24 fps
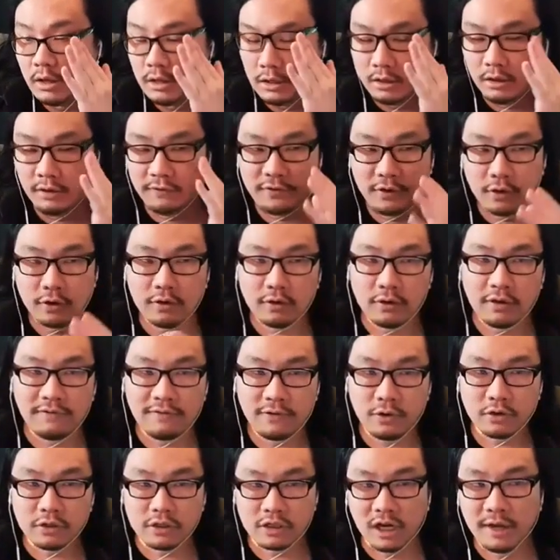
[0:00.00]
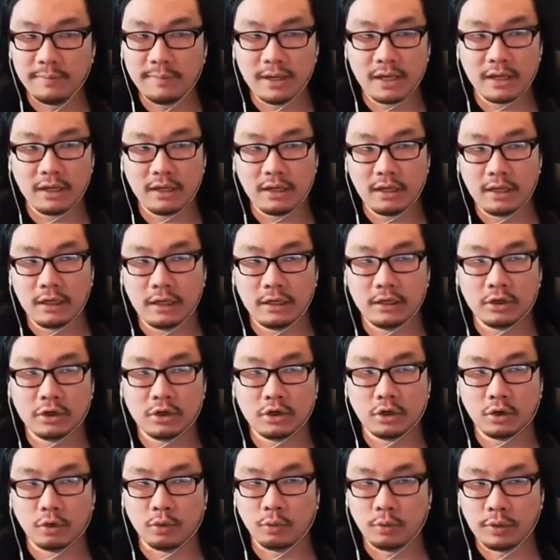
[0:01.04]
You know, if you're if you're dubbing in
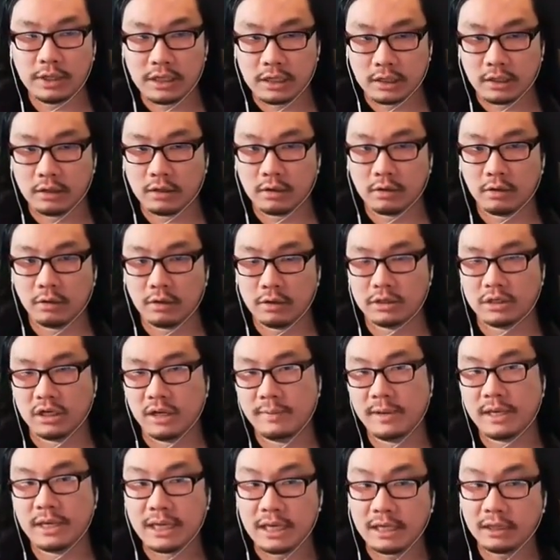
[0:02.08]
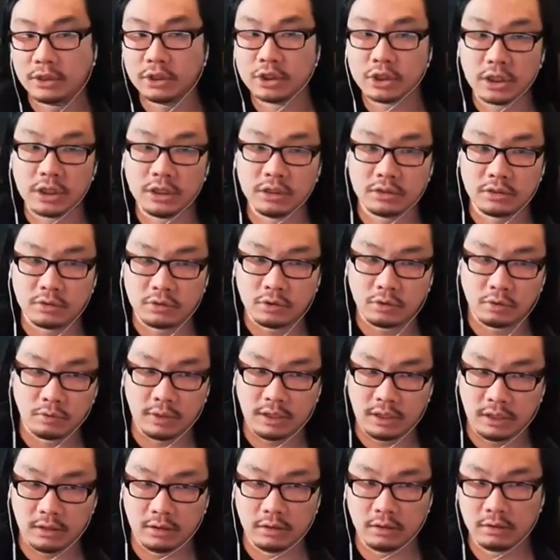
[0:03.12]
Korean or dubbing English into
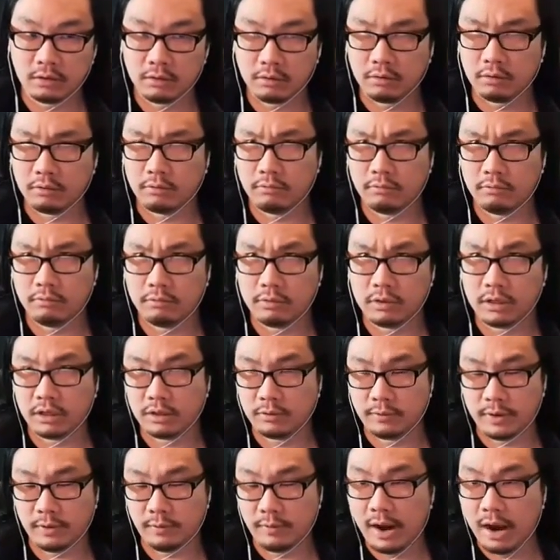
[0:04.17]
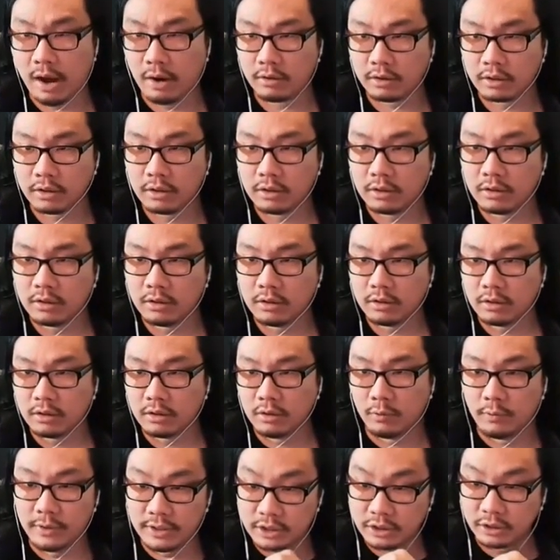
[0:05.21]
Korean or the other way around,
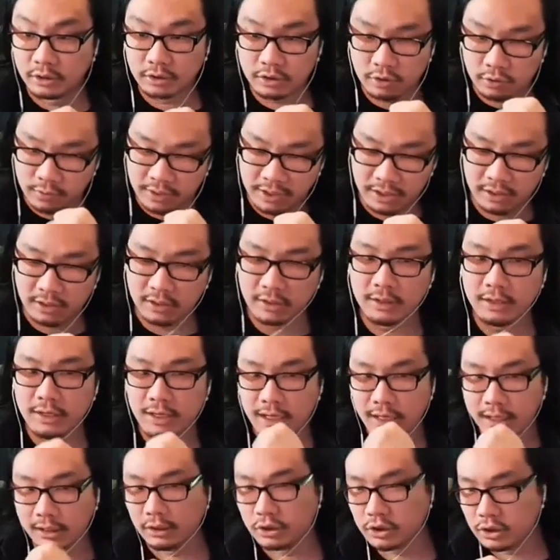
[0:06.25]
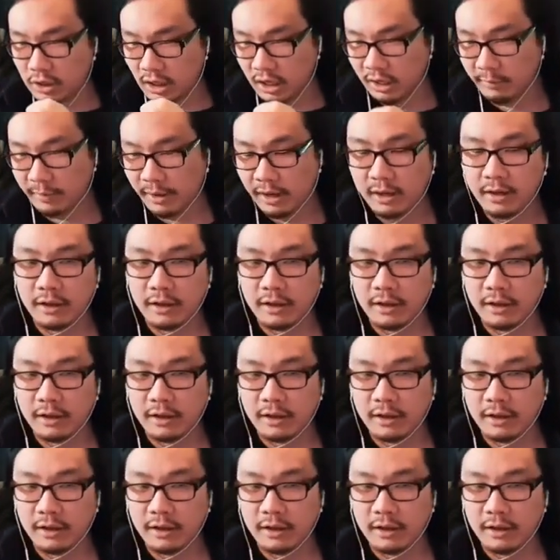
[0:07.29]
original Korean, English dub,